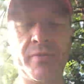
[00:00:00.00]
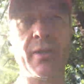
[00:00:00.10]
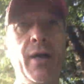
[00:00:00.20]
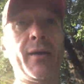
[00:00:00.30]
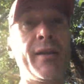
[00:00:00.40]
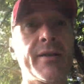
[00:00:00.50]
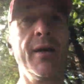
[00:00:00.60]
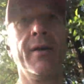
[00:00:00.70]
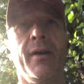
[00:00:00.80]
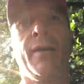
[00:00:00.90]
start is.
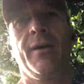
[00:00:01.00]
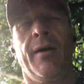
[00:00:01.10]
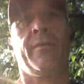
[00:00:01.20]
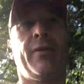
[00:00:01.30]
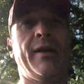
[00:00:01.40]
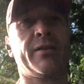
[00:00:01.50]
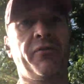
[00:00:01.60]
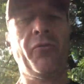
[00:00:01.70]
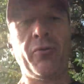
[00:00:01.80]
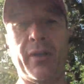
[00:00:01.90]
Then it's a
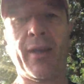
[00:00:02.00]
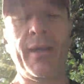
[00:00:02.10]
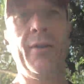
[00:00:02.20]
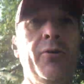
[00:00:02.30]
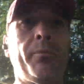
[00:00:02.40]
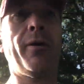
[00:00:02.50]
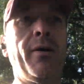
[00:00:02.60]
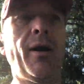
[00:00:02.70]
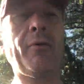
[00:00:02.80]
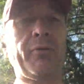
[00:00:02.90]
40k loop
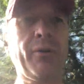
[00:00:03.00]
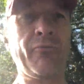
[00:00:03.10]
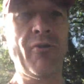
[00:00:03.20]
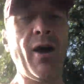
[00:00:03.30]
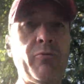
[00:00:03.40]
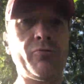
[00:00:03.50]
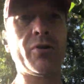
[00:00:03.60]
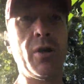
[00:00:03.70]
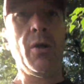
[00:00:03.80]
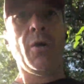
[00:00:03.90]
out and around